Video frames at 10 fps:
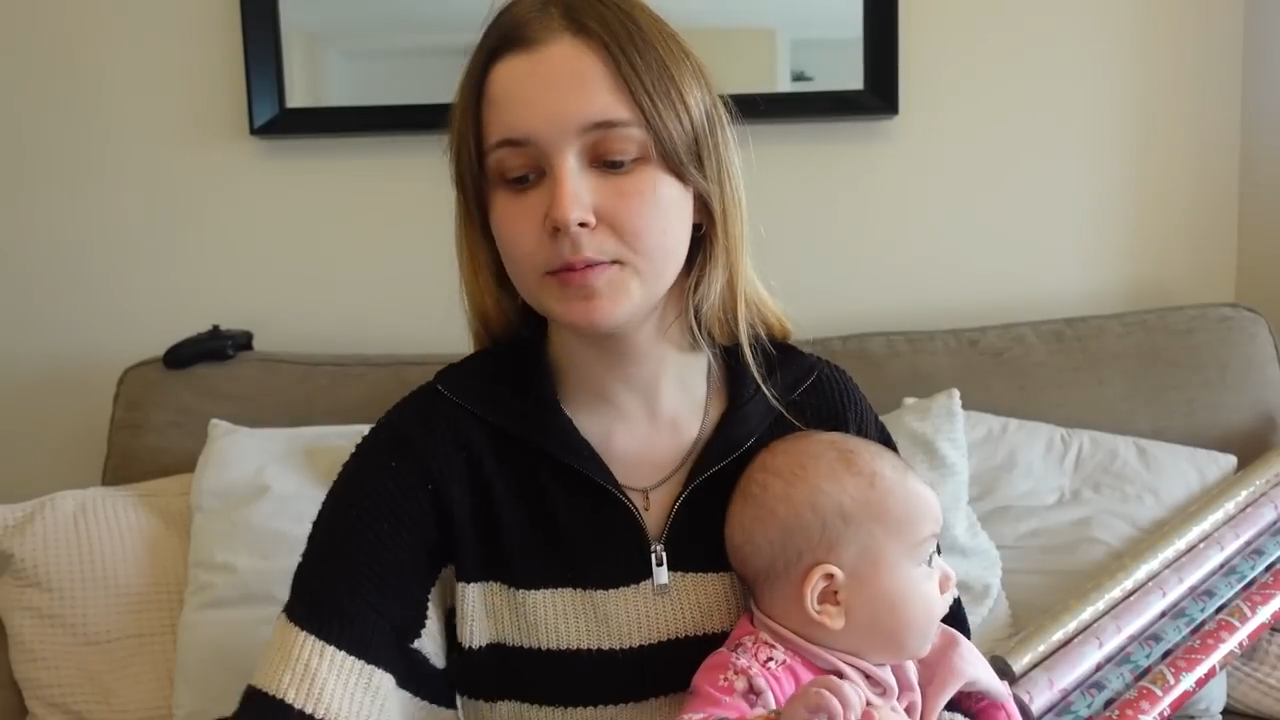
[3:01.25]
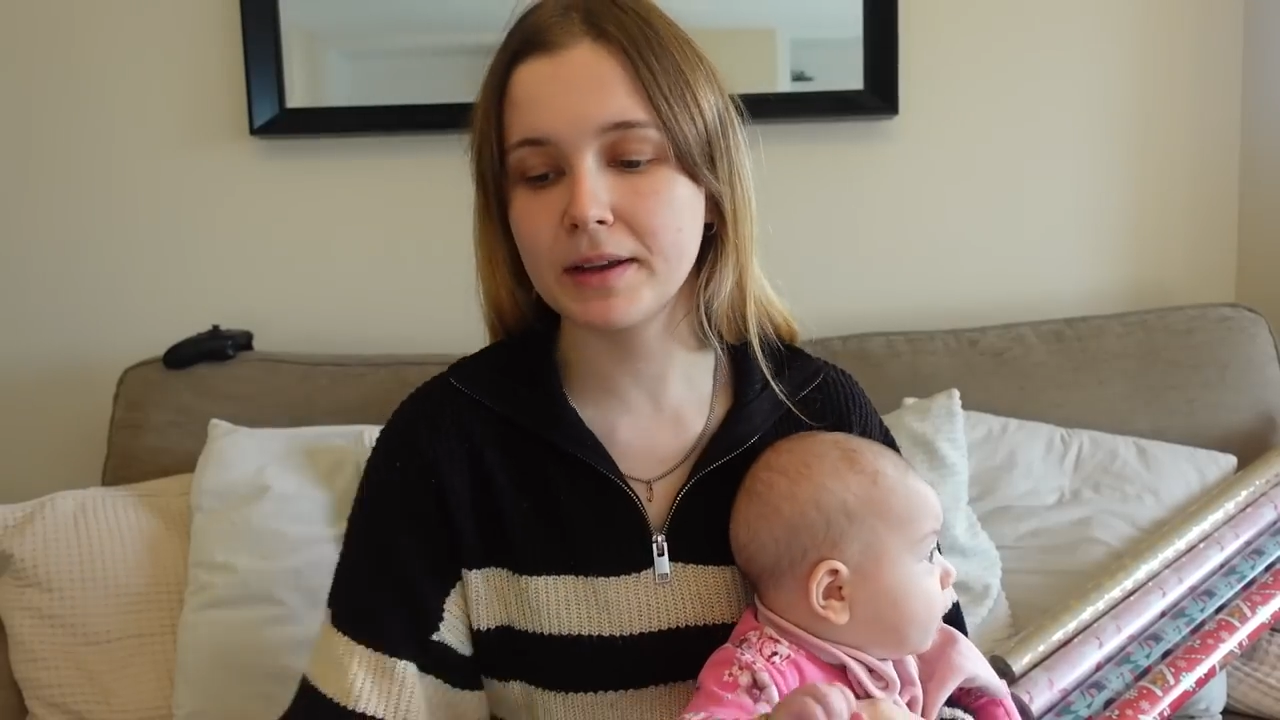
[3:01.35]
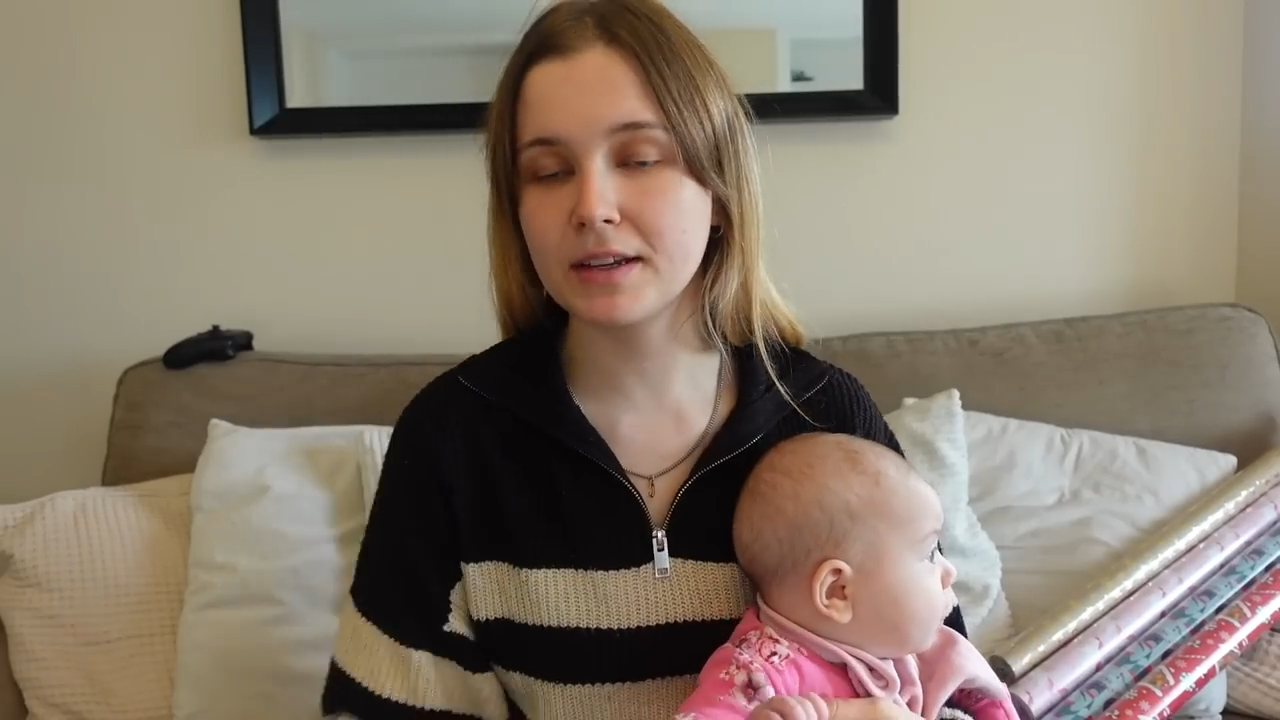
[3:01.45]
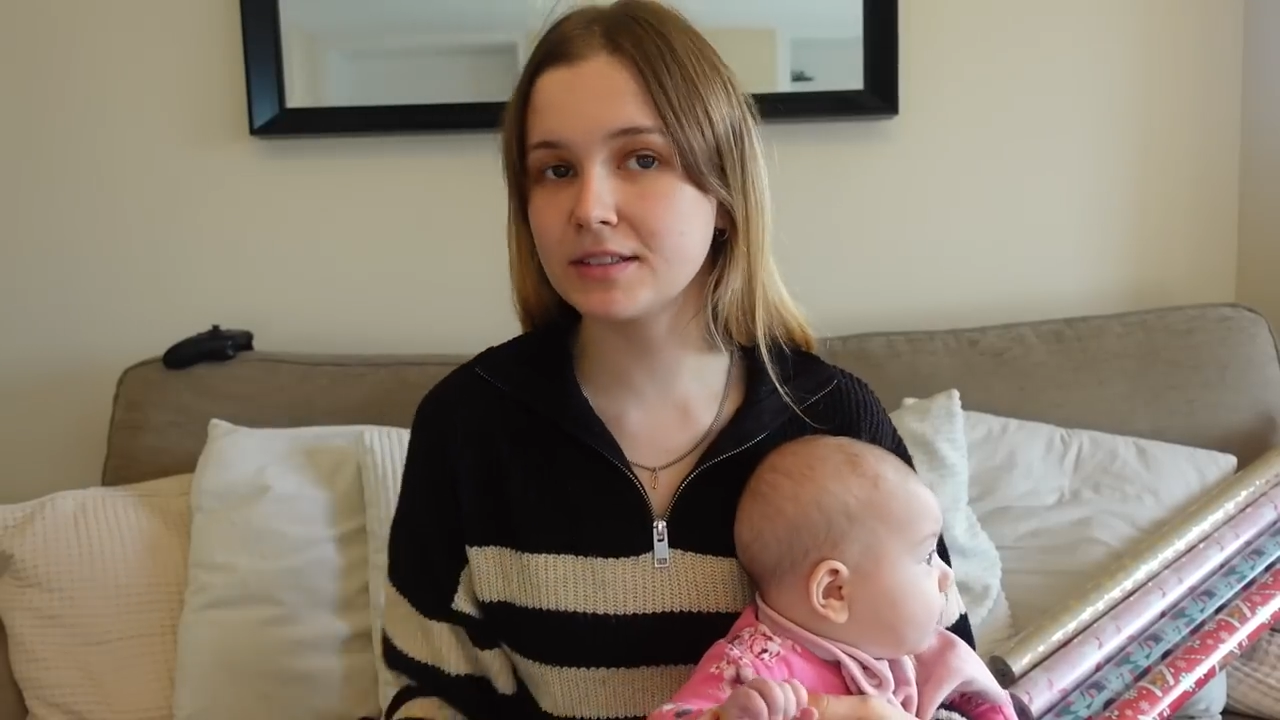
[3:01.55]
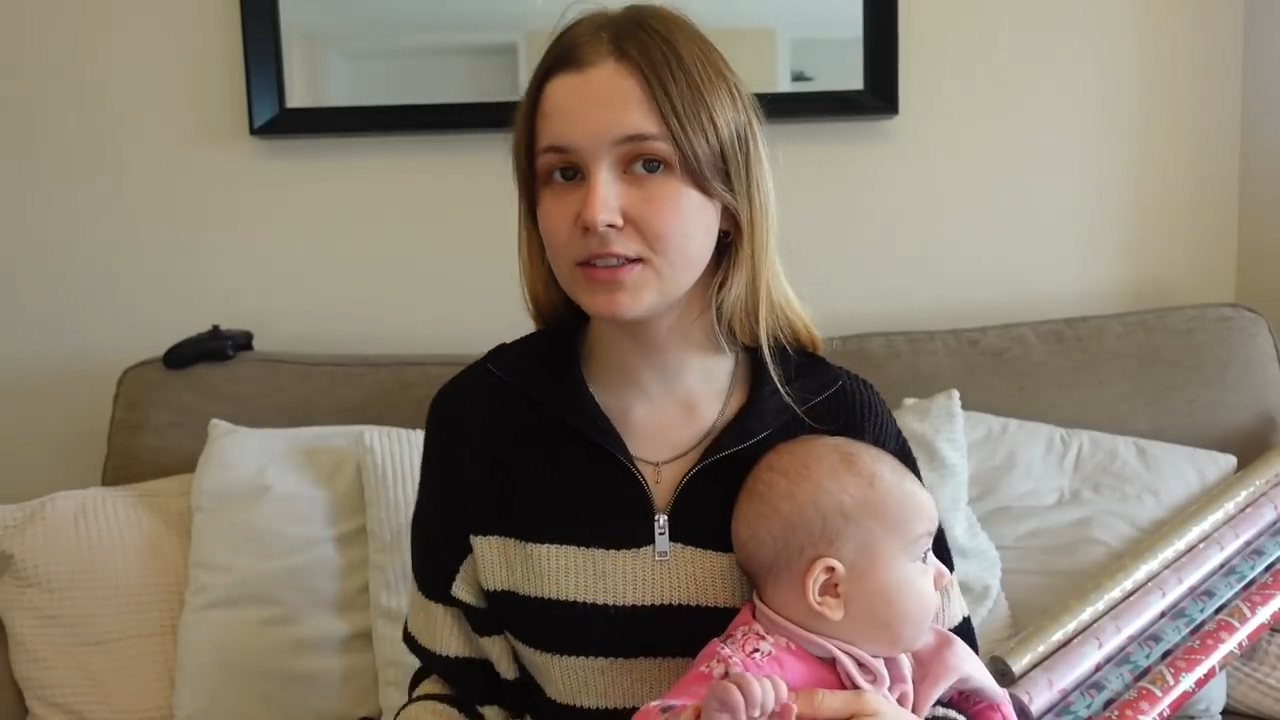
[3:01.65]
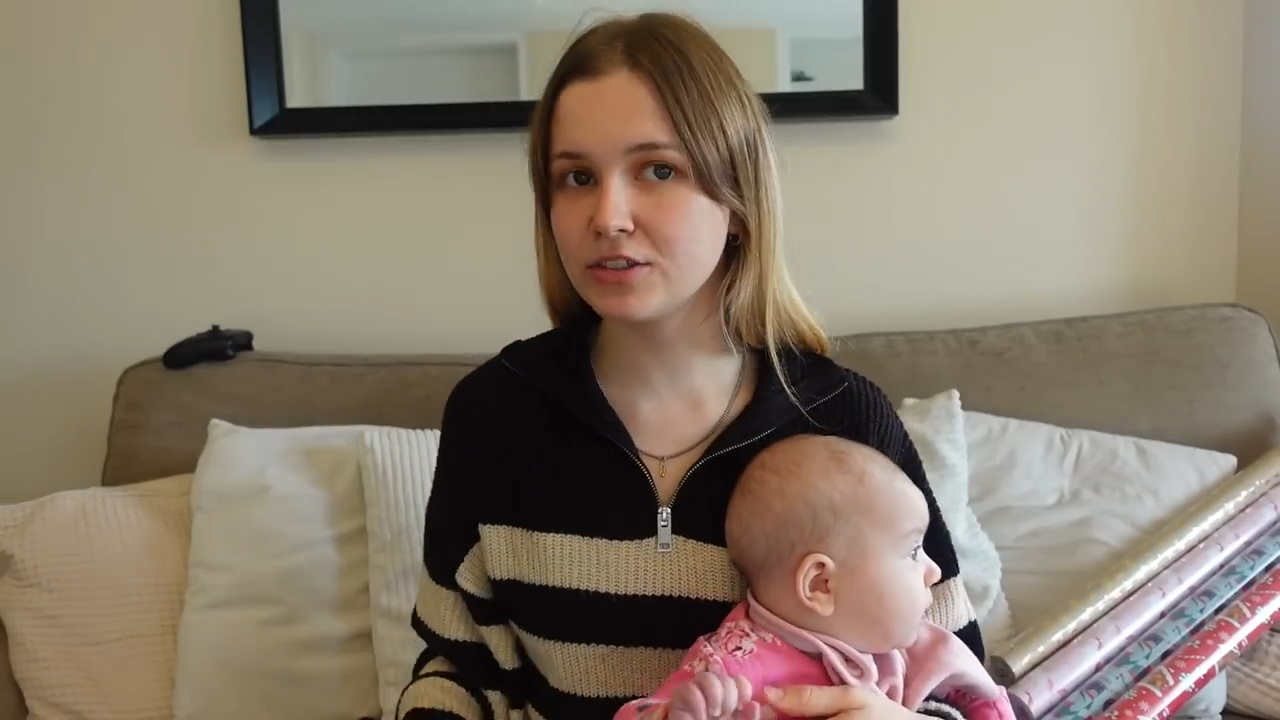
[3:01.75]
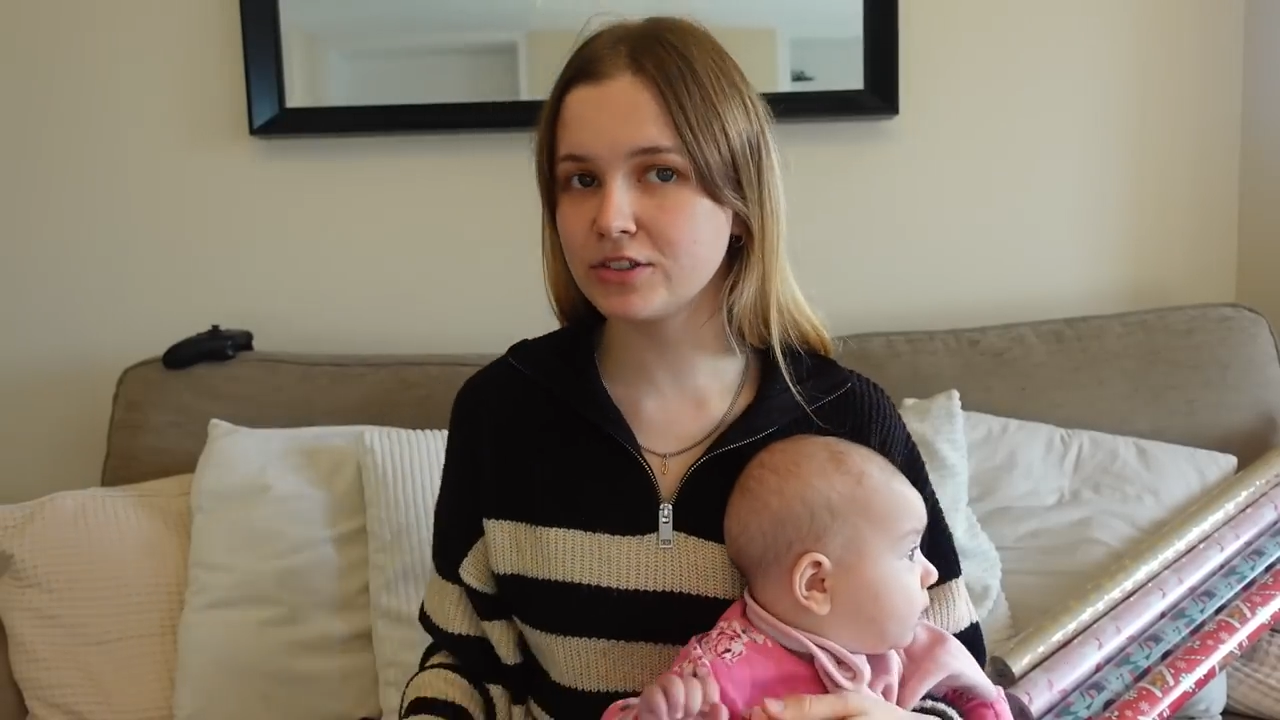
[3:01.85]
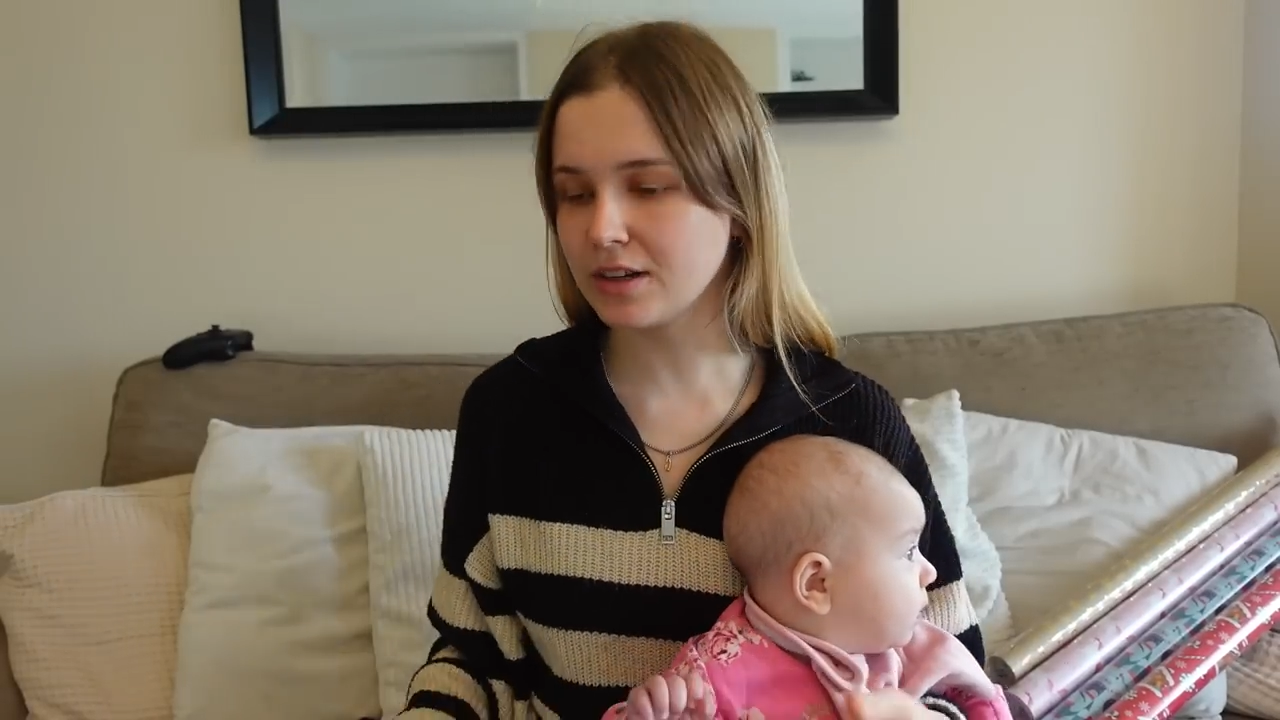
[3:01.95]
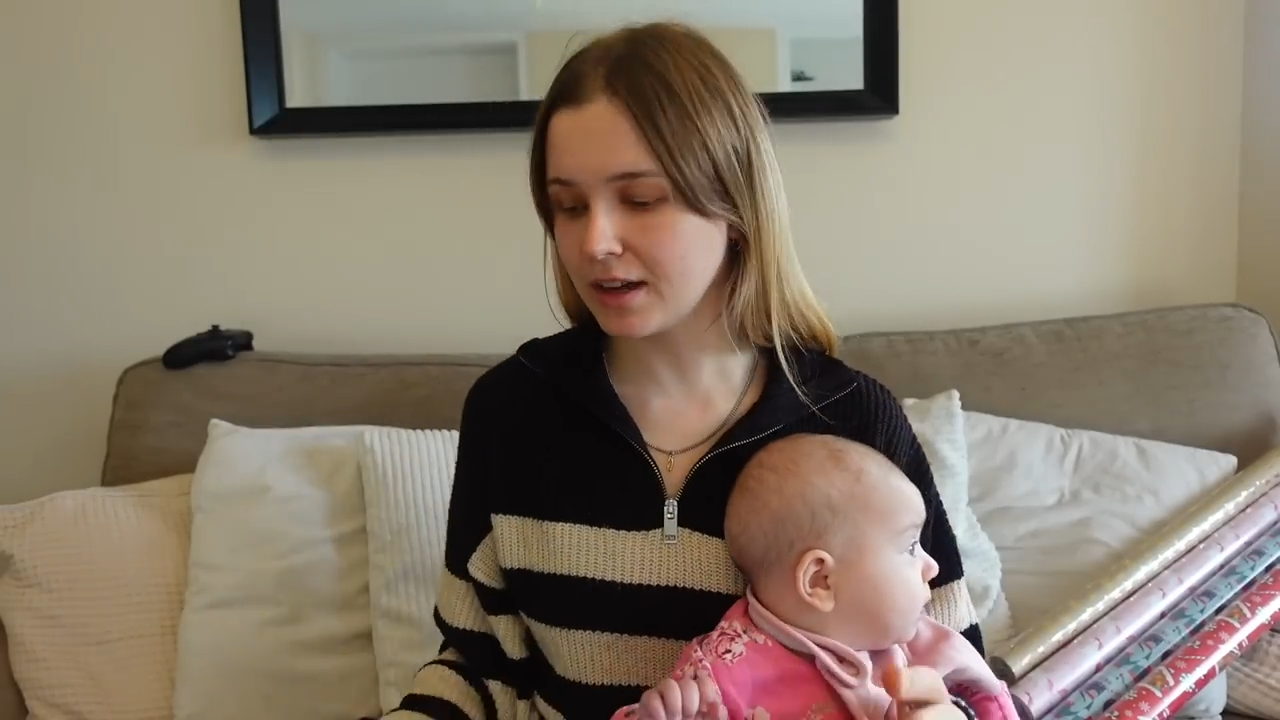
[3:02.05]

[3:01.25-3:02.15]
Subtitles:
because the children